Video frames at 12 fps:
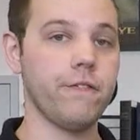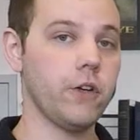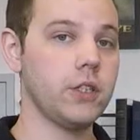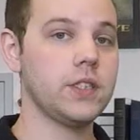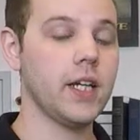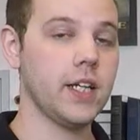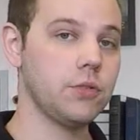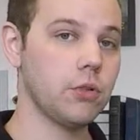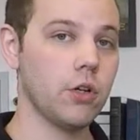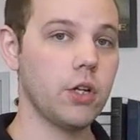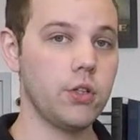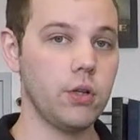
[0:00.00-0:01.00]
the first
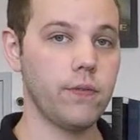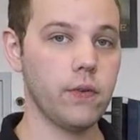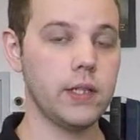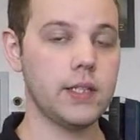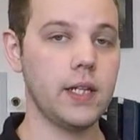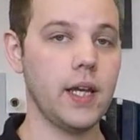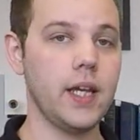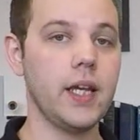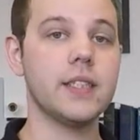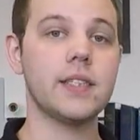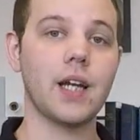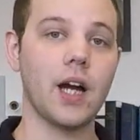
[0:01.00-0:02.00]
test we're going to do for you
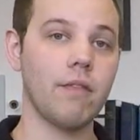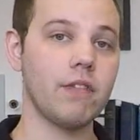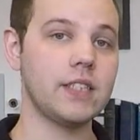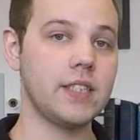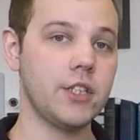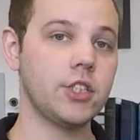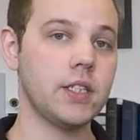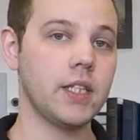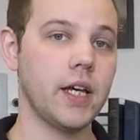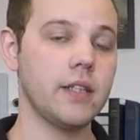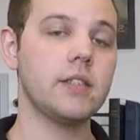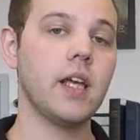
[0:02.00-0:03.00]
today is a
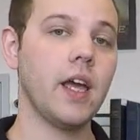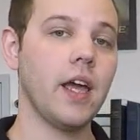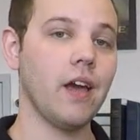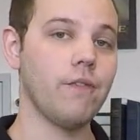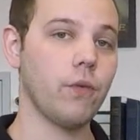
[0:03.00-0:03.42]
conversation test,